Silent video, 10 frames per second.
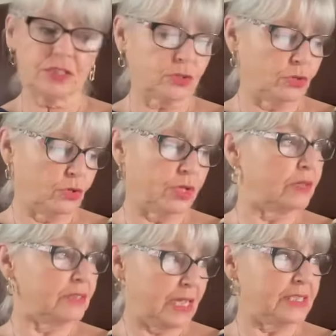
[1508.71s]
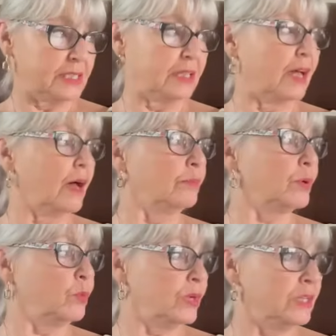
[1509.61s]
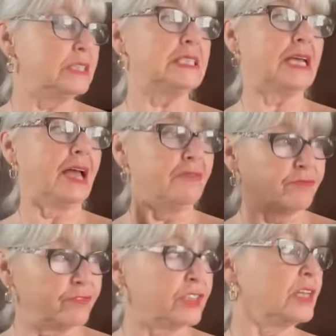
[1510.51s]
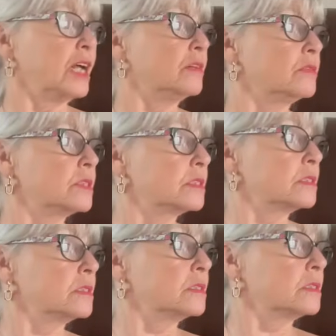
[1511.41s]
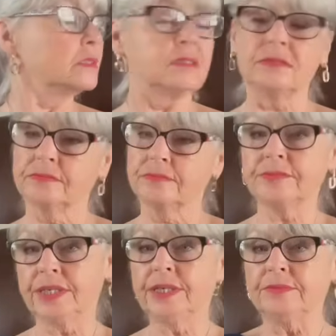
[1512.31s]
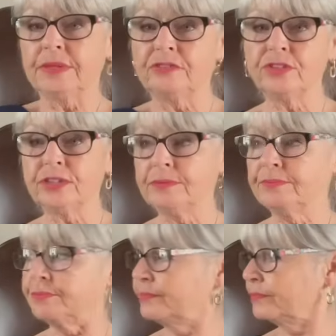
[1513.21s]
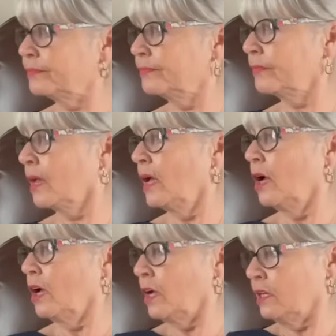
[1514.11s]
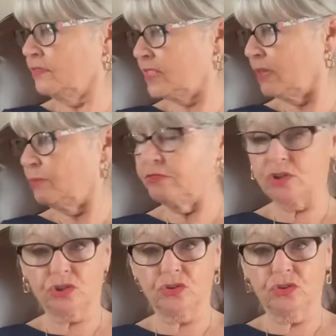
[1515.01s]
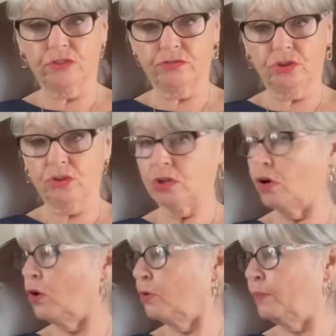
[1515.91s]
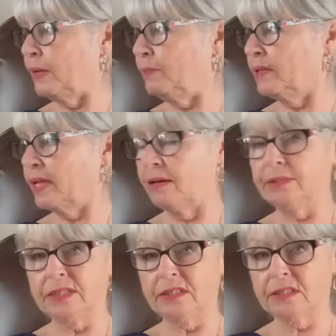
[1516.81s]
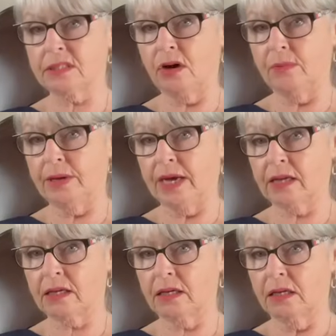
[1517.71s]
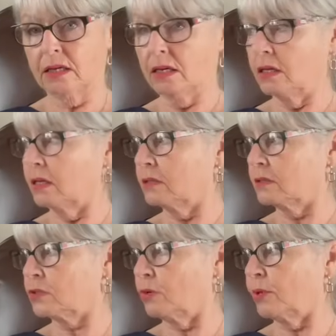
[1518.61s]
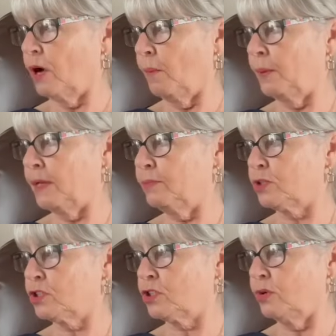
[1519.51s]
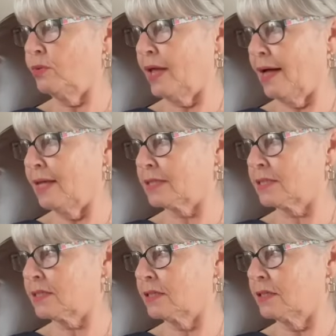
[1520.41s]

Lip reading: So they did that, but we did everything else. Yeah, everything. And you've seen we've just done the front. Oh, people came and did the tarmac. So we got people to do that.